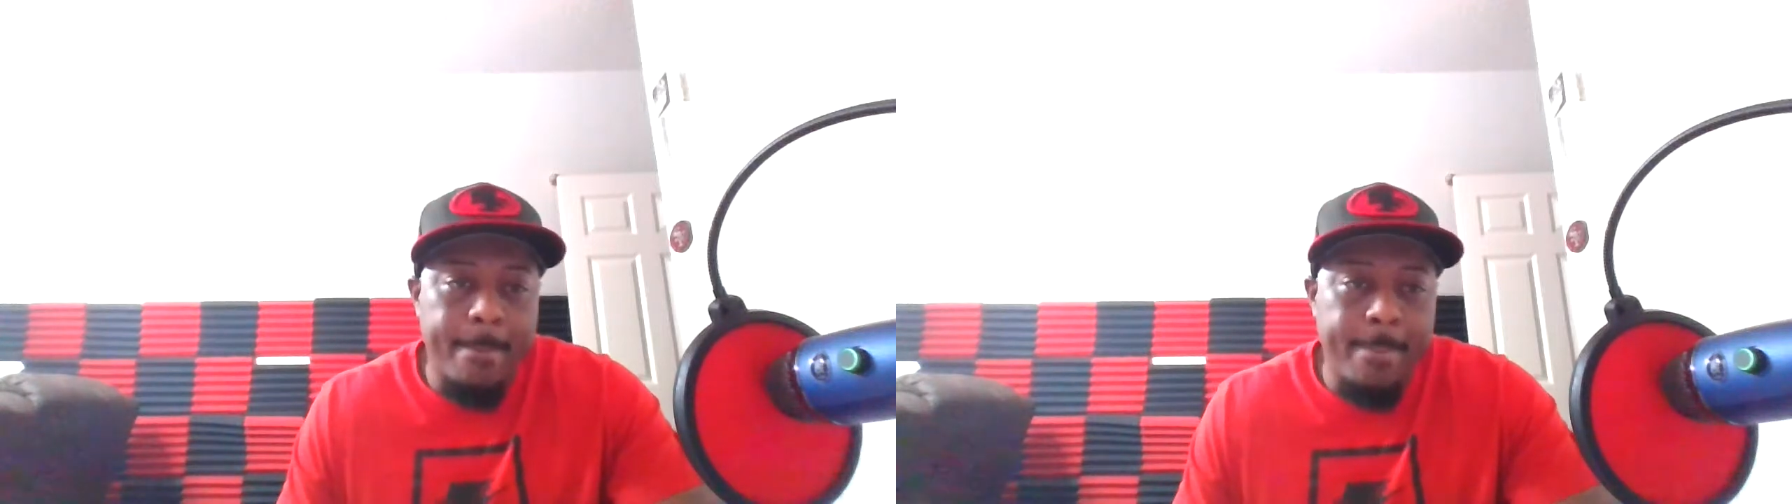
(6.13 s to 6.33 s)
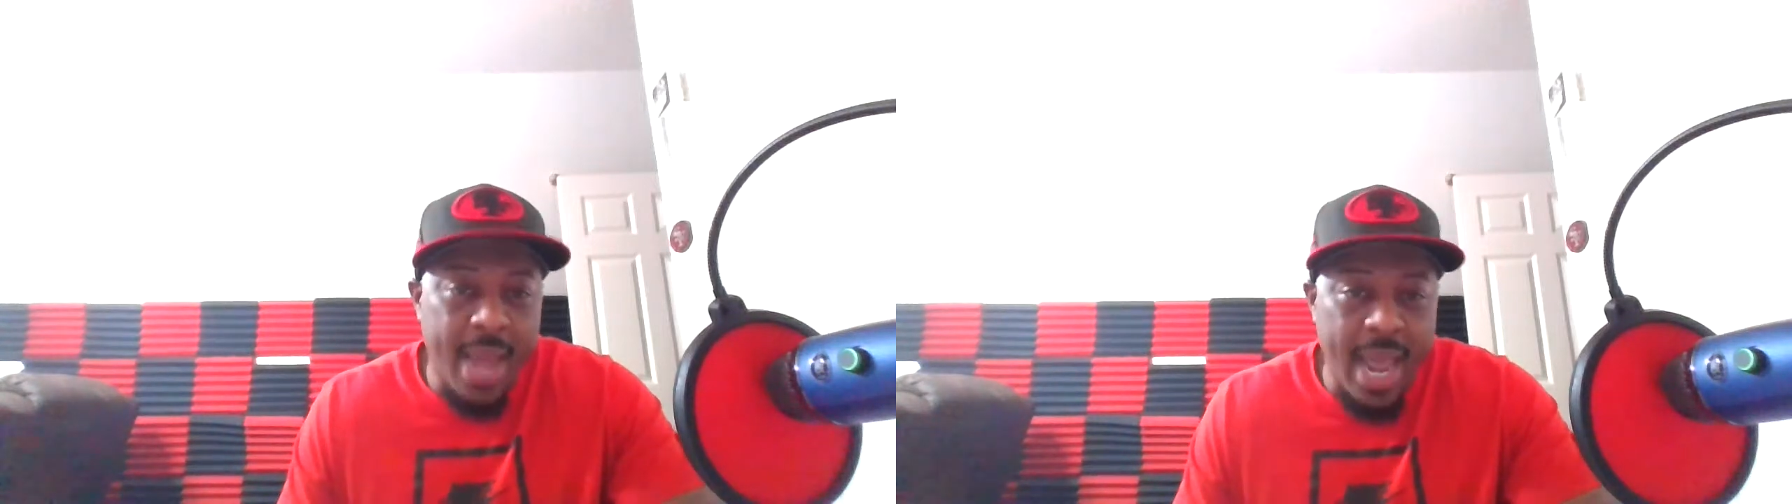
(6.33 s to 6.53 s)

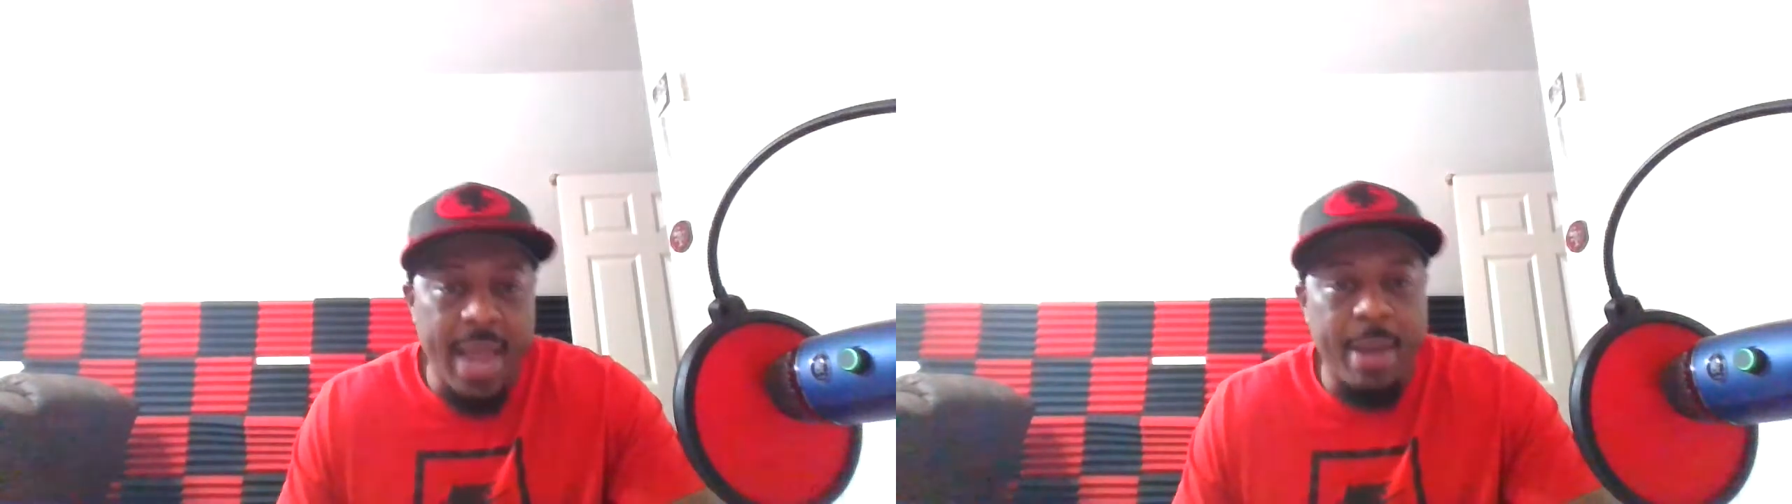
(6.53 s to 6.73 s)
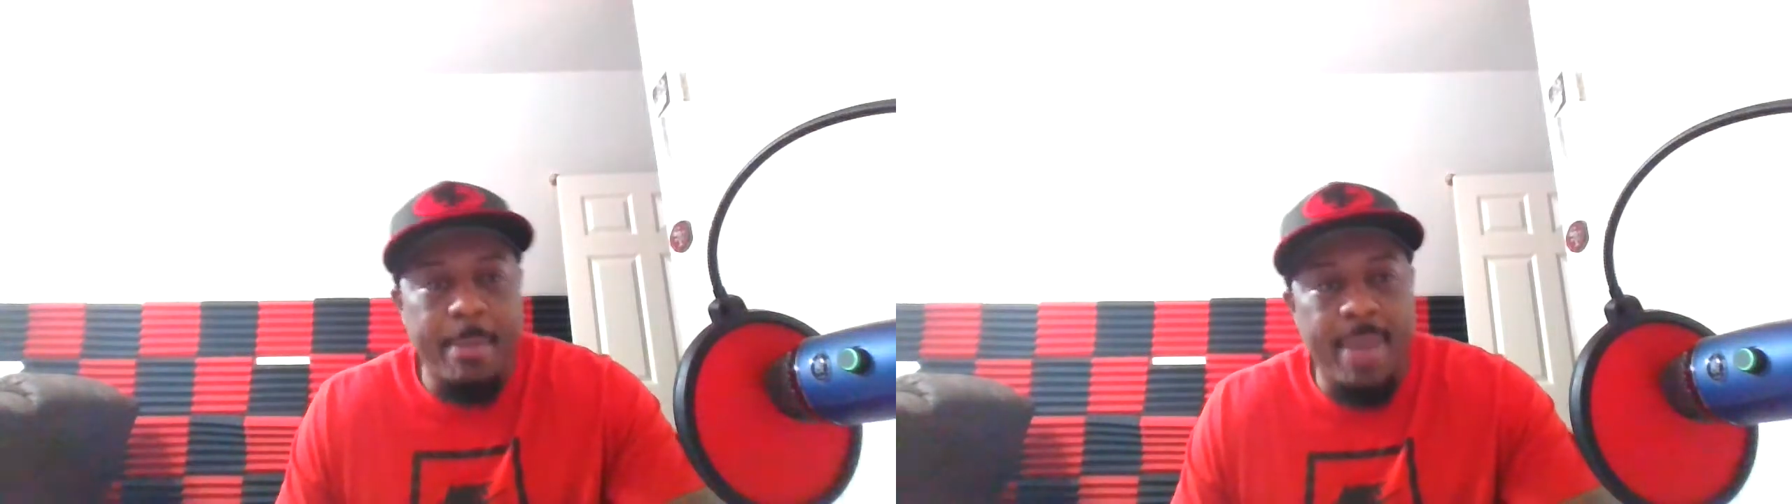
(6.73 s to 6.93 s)

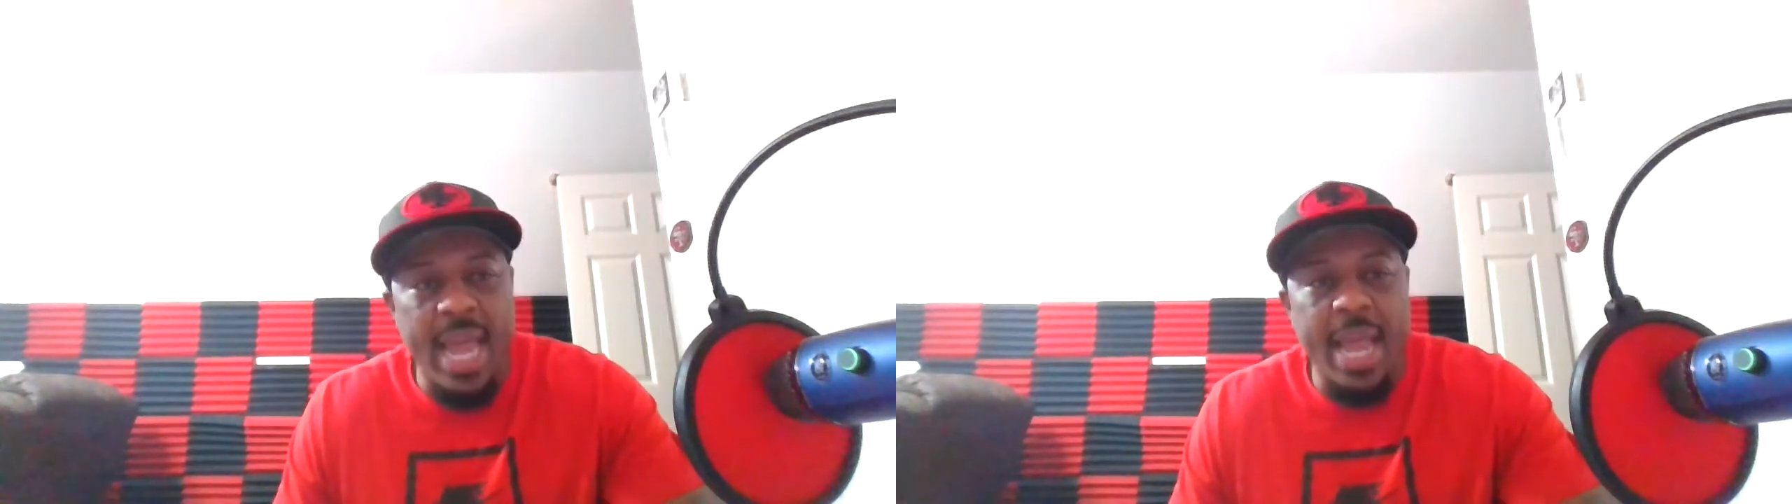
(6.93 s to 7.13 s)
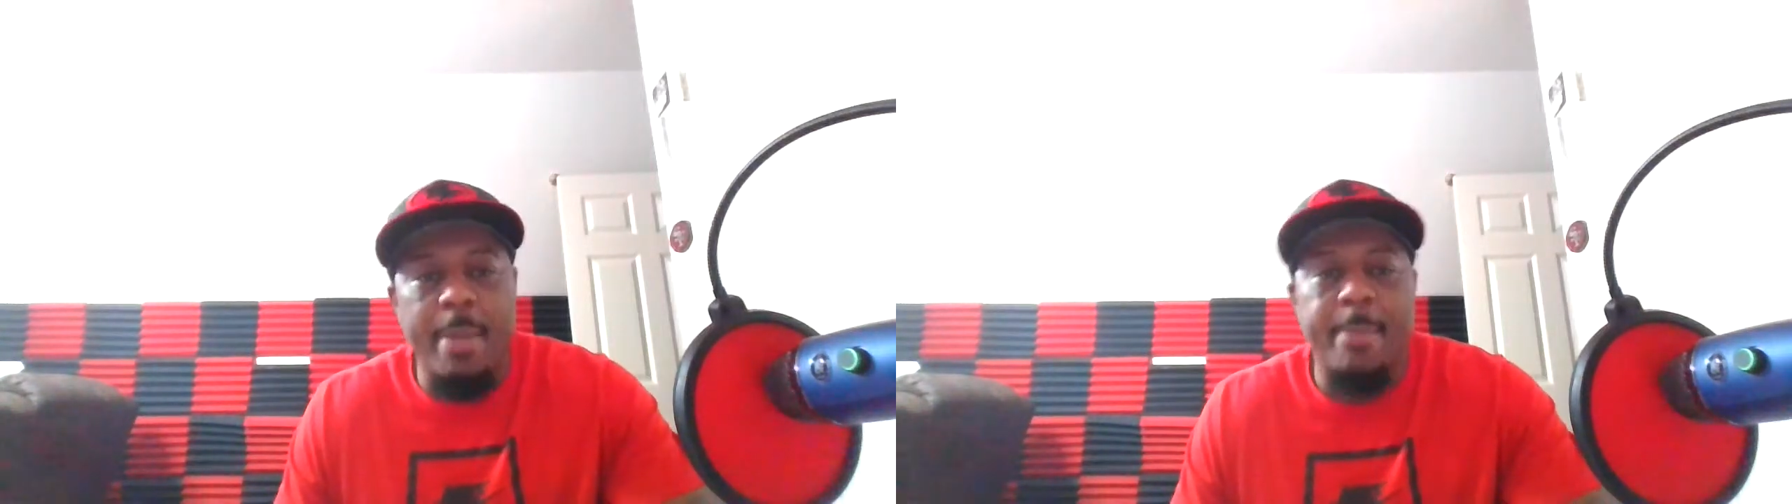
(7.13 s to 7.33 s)
Bam,
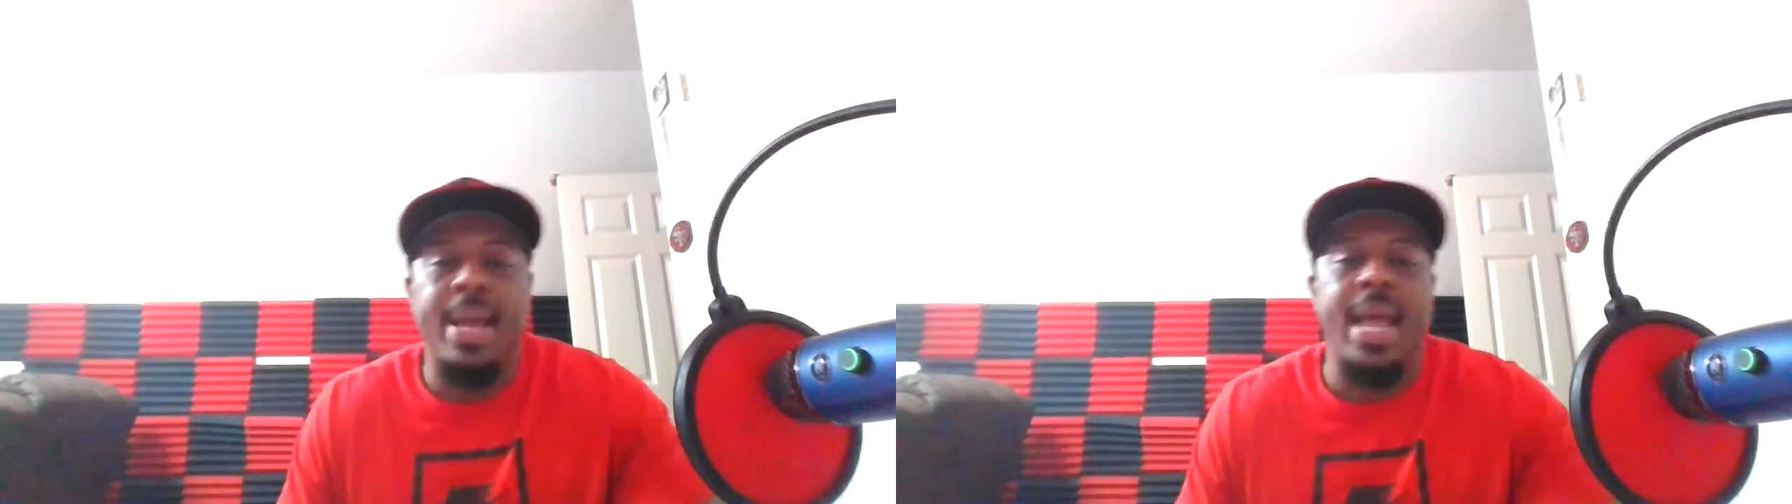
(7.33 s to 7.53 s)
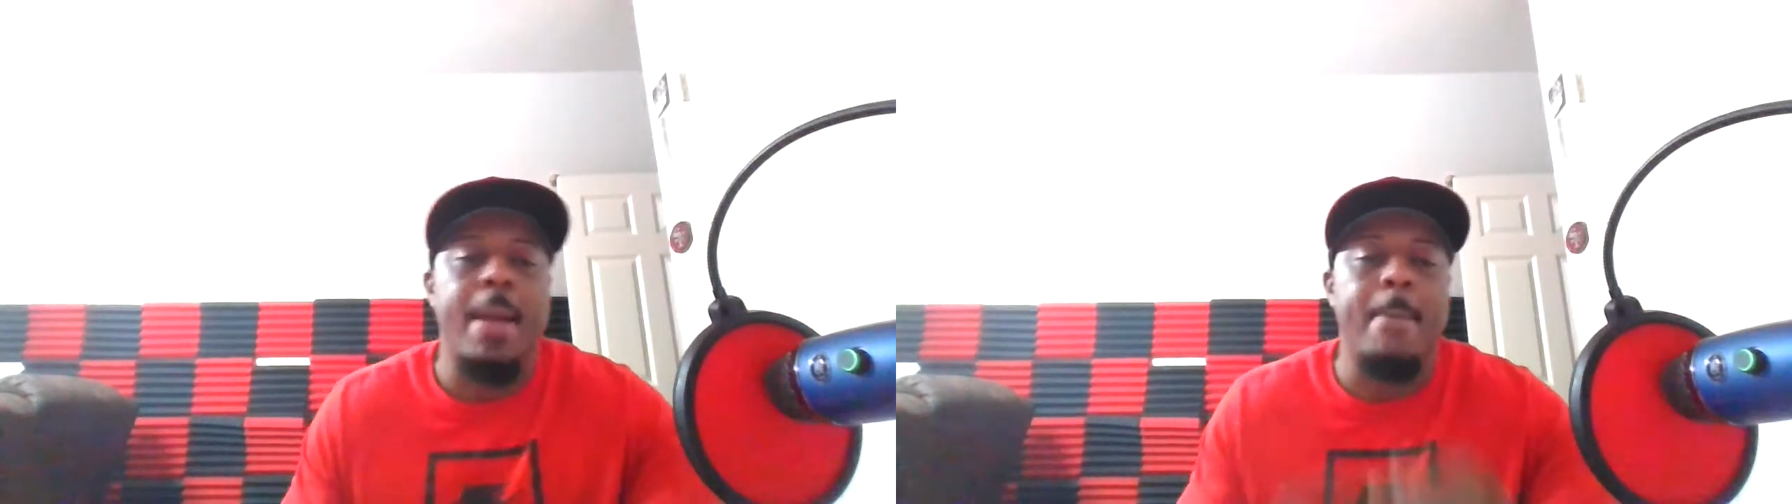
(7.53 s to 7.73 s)
bam,
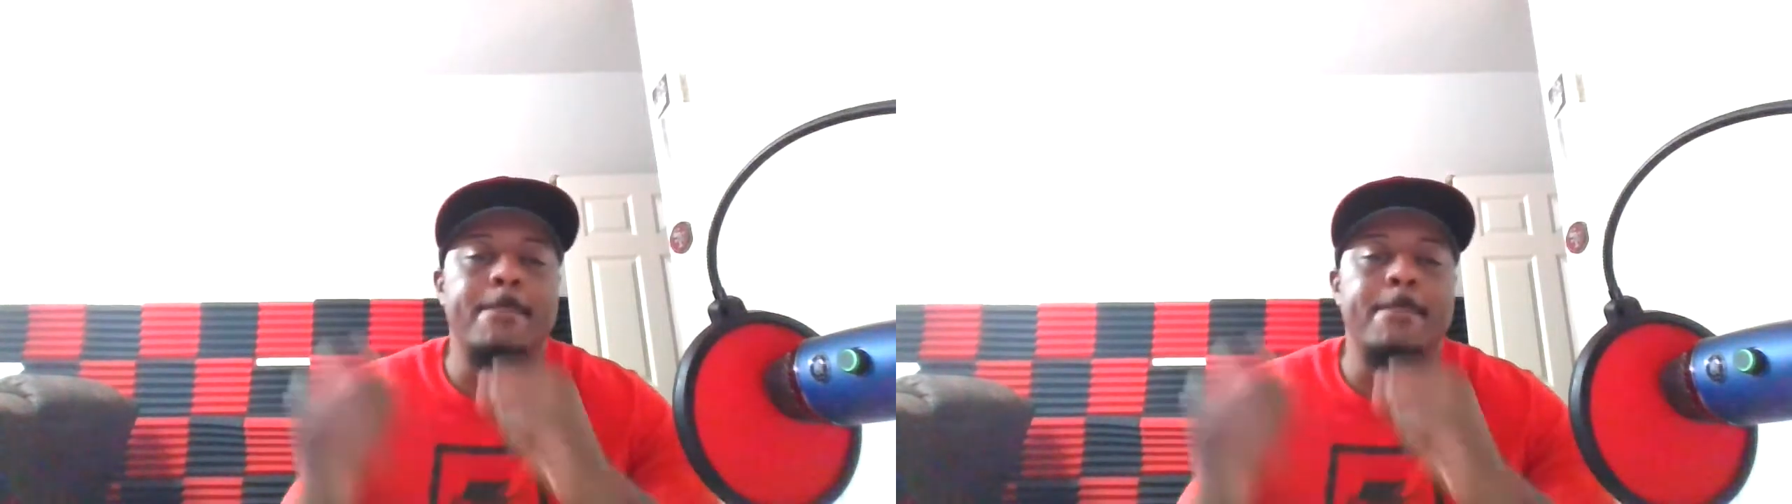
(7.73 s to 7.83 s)
bam,